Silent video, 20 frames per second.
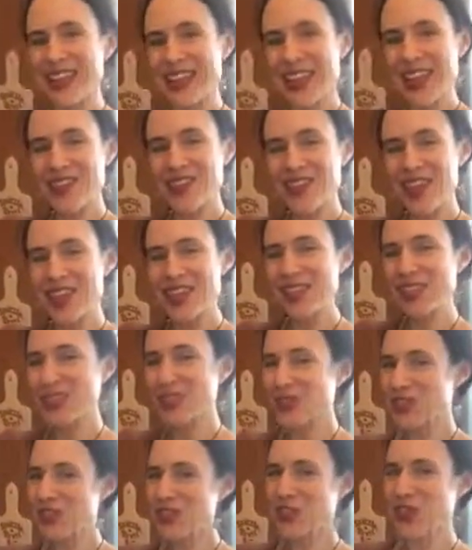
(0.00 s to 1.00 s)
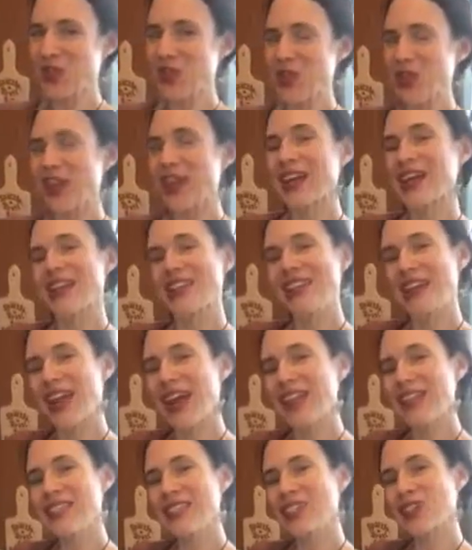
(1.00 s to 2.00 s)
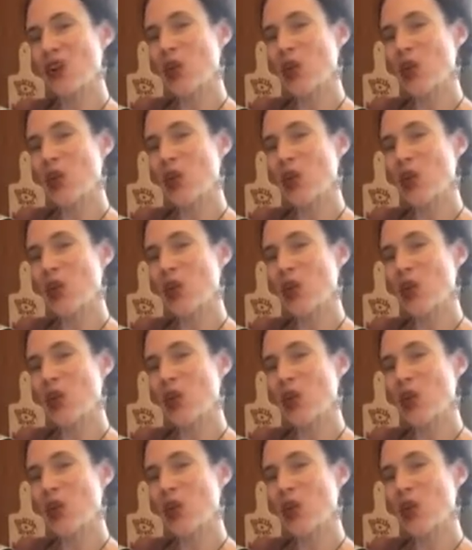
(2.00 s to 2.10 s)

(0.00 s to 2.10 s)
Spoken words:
get ready to enjoy a nice,